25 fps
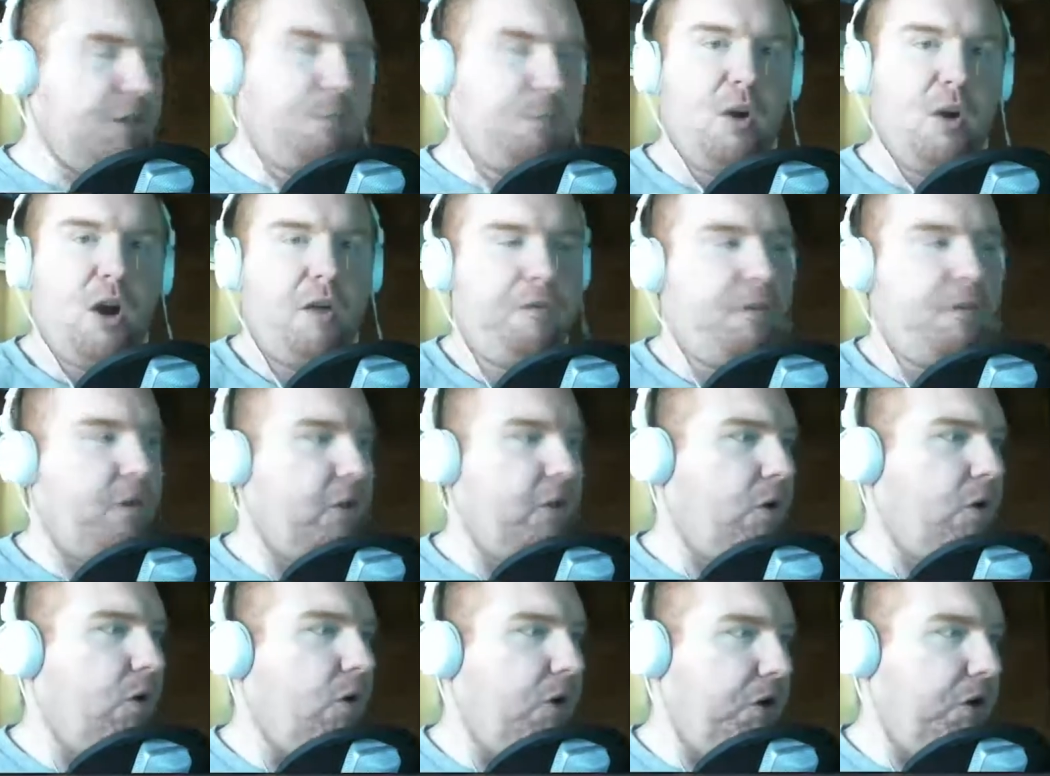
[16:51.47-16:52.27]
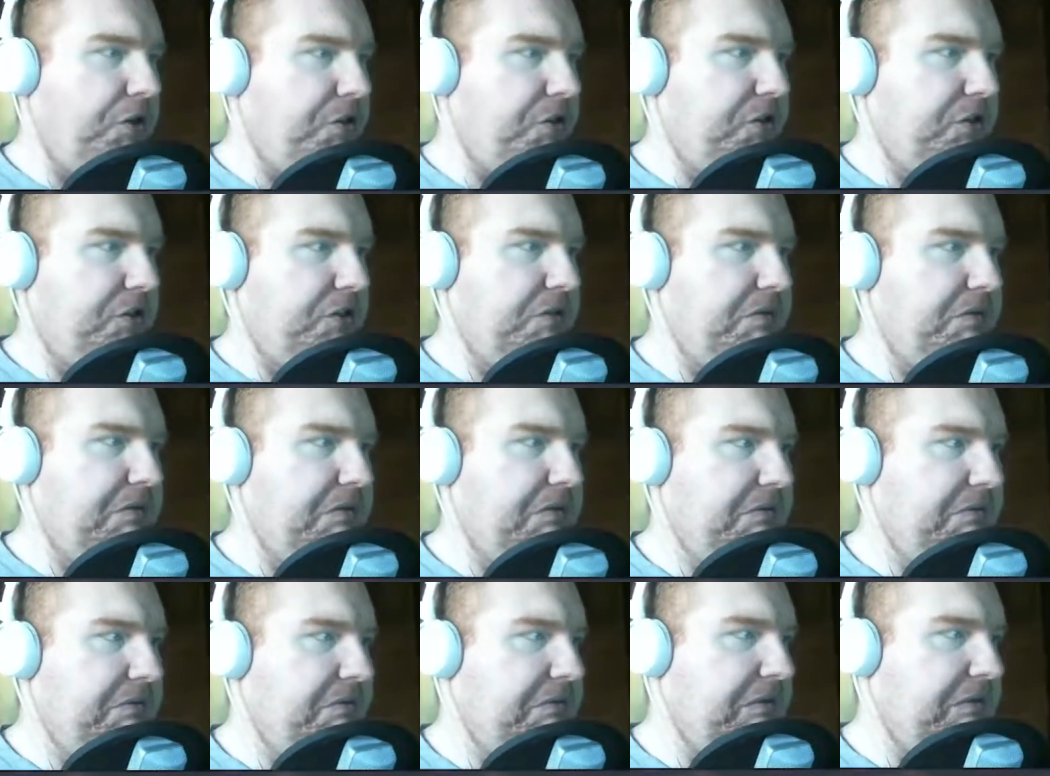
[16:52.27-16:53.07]
par for the course.
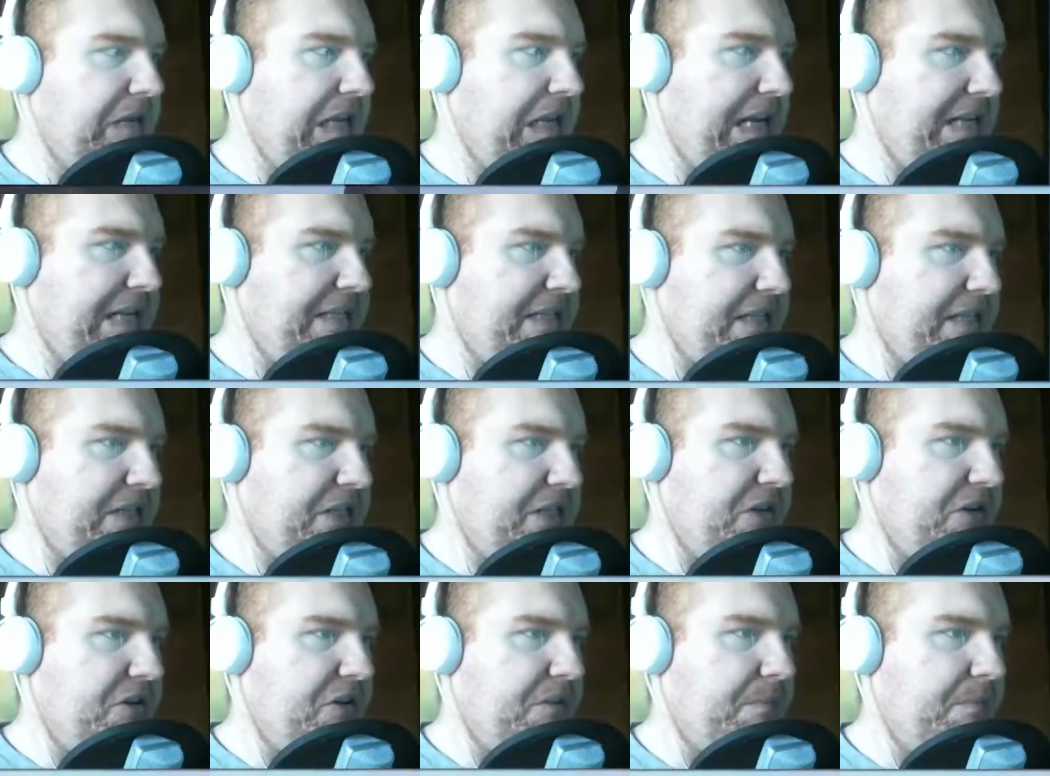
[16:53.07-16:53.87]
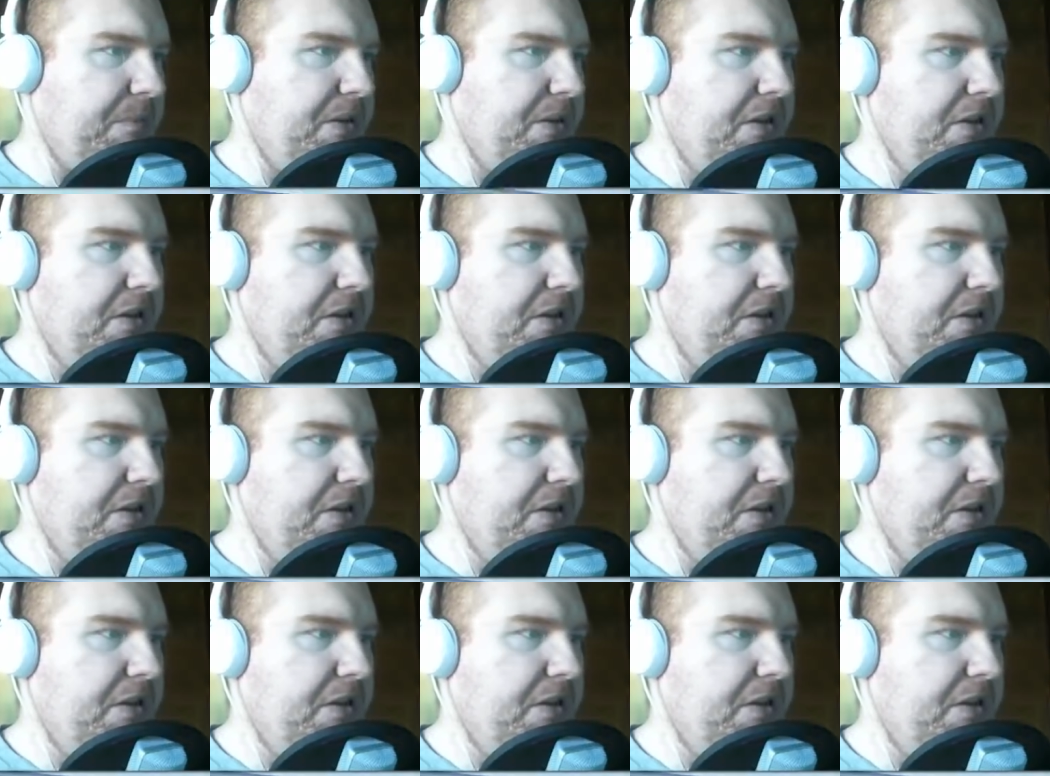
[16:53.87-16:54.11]
I guess that's the term.